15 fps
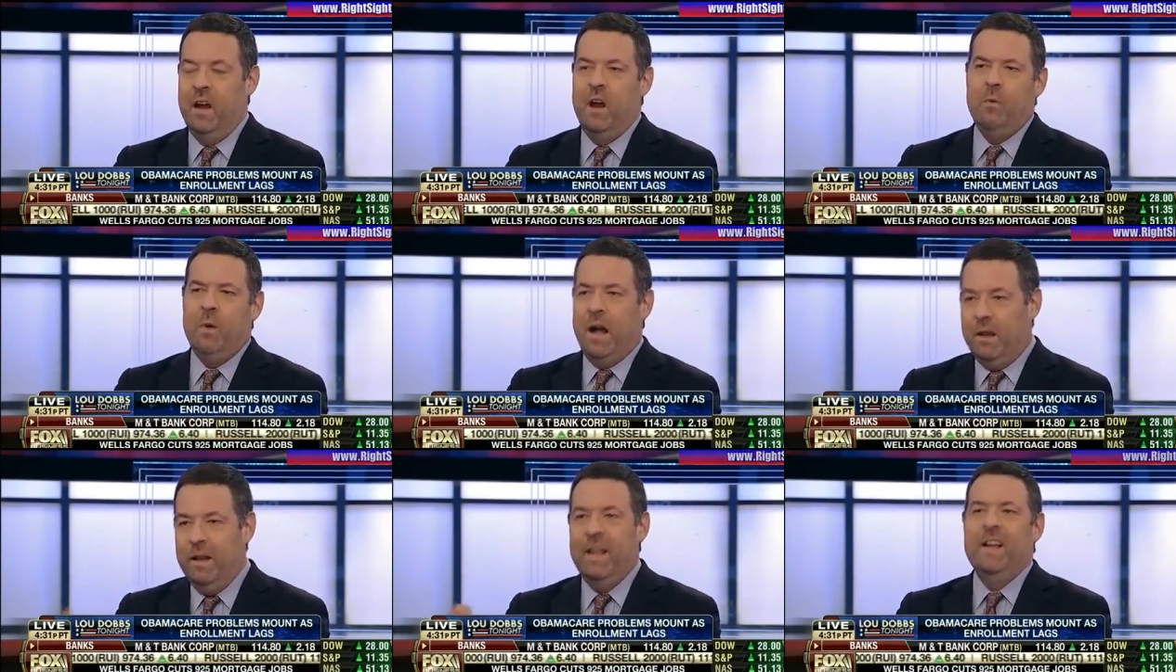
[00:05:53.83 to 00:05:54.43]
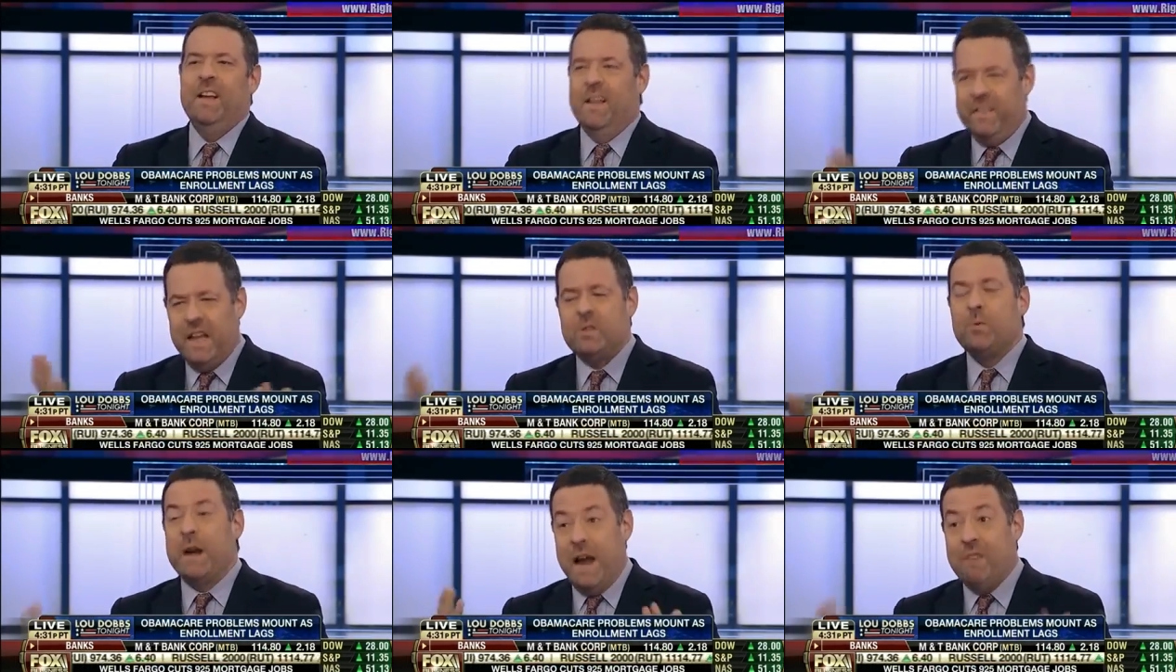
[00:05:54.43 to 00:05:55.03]
Well, that's
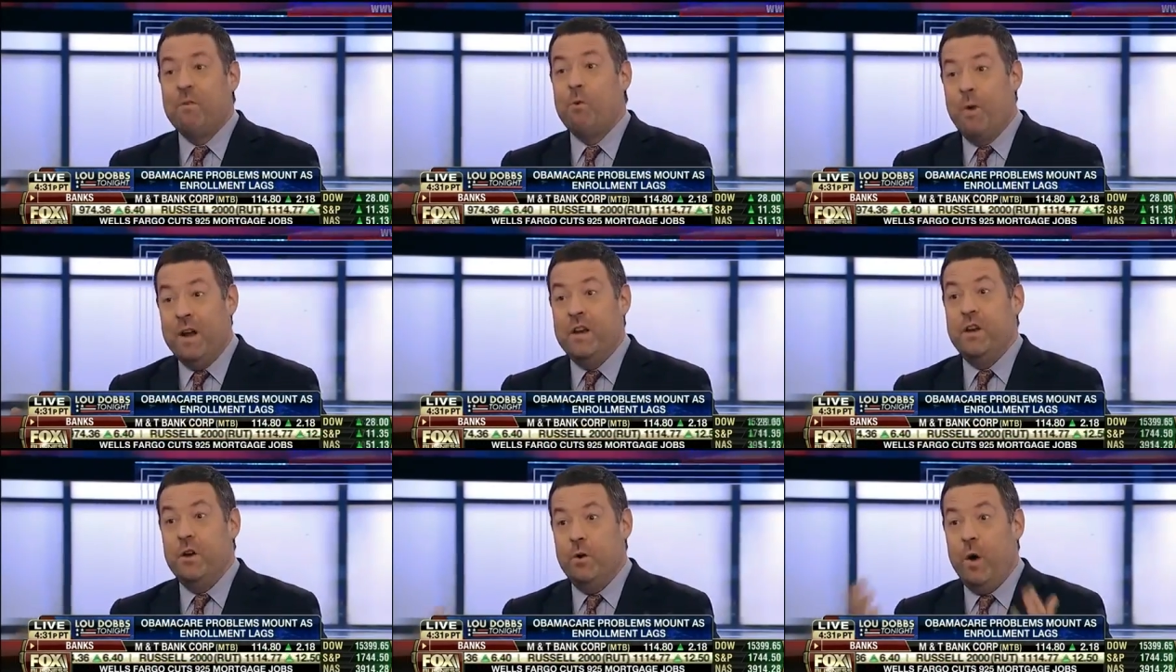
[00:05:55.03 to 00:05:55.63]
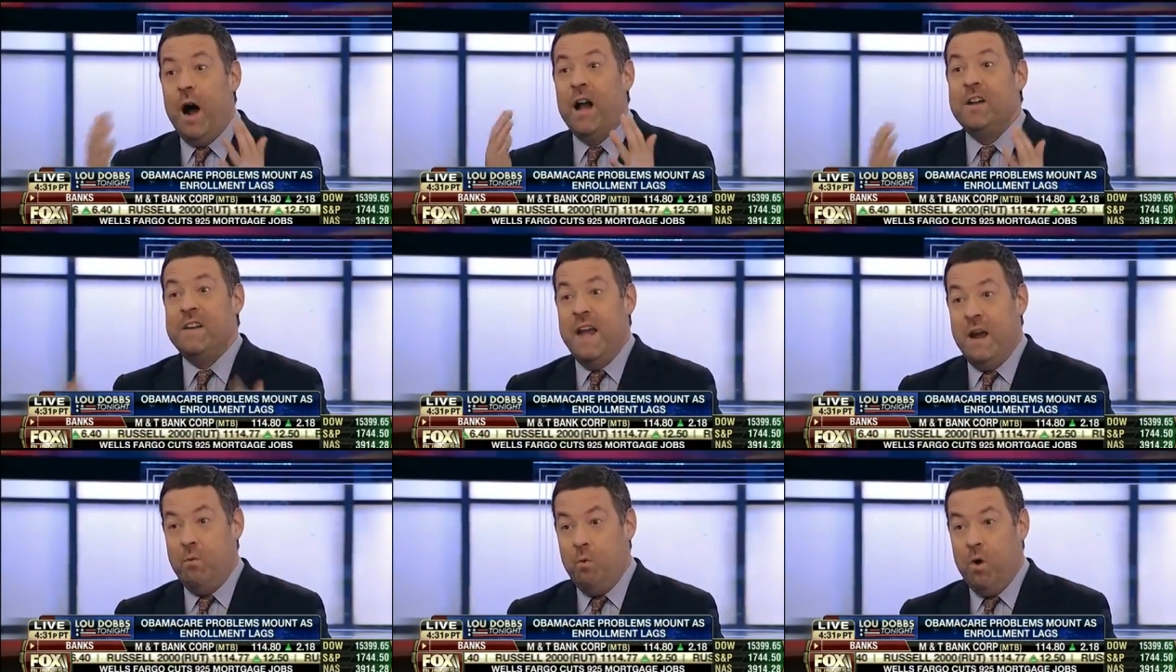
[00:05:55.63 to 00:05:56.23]
what everyone knew on
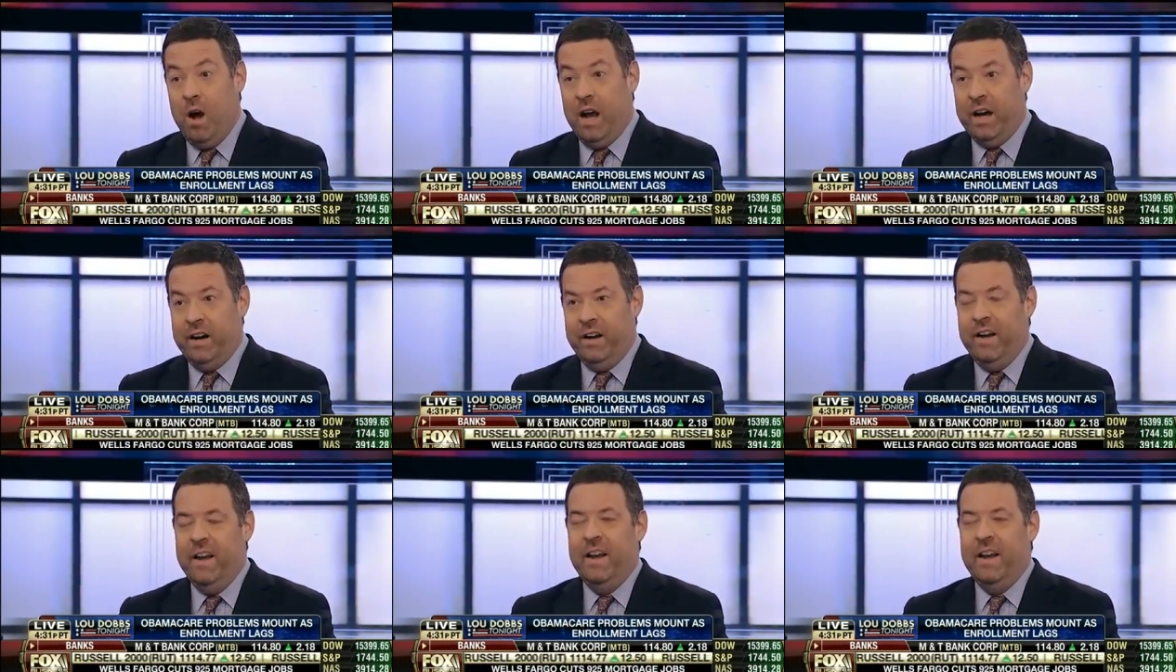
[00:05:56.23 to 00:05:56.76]
day one.